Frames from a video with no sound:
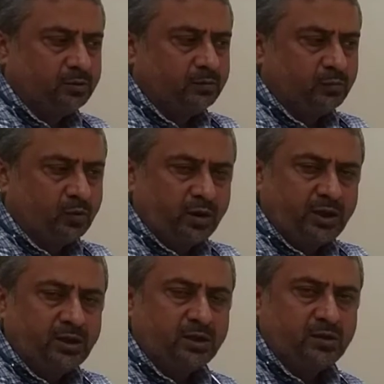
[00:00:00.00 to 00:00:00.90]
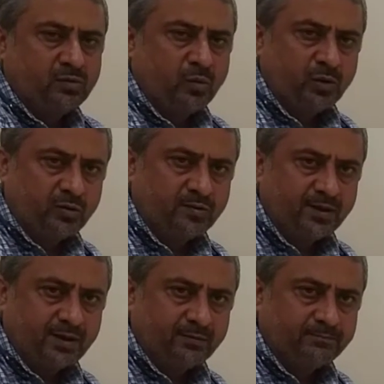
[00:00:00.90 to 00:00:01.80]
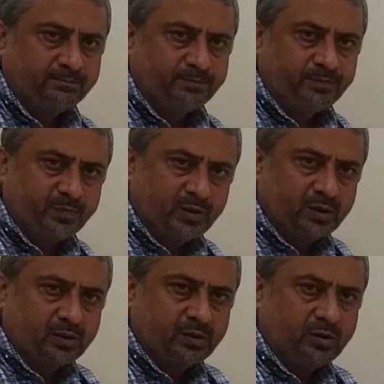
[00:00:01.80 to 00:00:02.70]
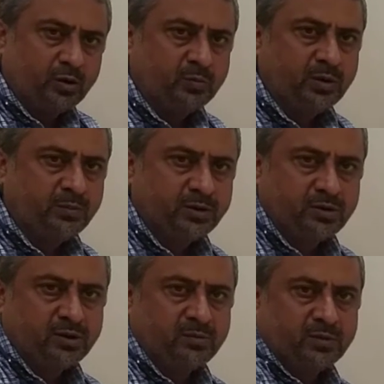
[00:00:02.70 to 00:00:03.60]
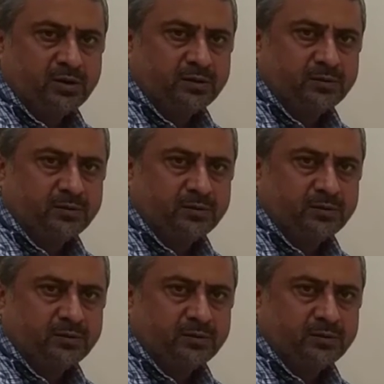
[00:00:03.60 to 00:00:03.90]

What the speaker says: more ink is going to sell. Complementary demand.